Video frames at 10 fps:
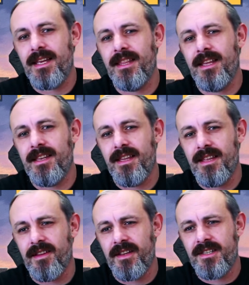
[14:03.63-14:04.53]
in the
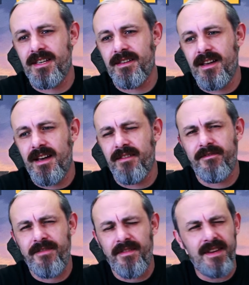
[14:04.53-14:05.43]

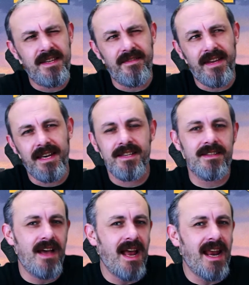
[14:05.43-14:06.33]
1950s, I think it
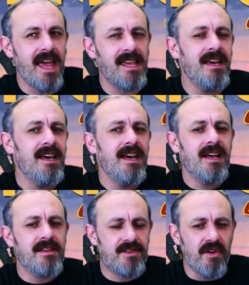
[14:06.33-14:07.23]
is, LA,
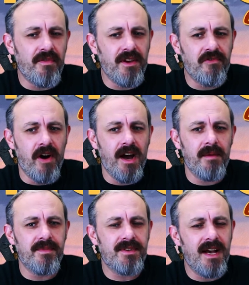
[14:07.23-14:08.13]
solving crimes.